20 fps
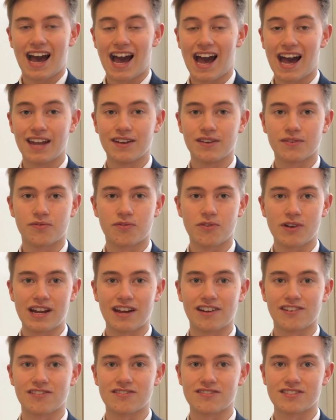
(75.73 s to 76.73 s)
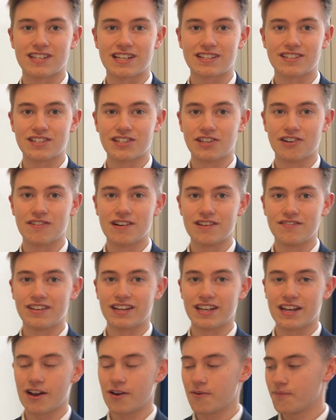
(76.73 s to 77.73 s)
and 360-degree
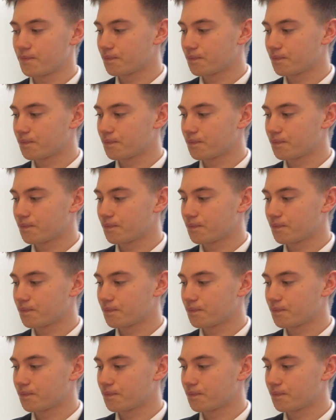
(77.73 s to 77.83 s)
video.